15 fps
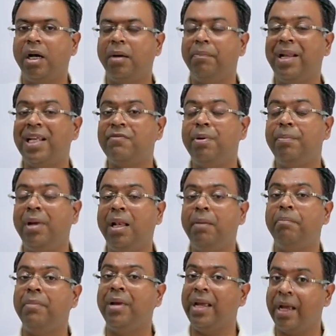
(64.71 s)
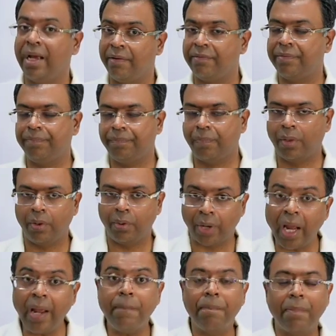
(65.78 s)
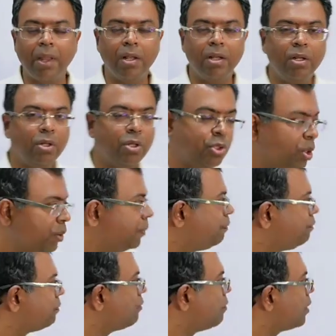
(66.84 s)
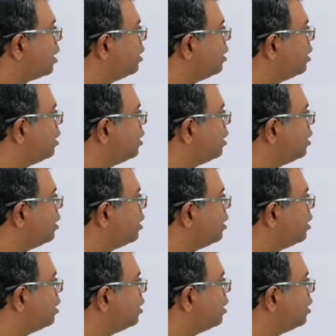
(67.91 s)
a breast female may have. Okay, so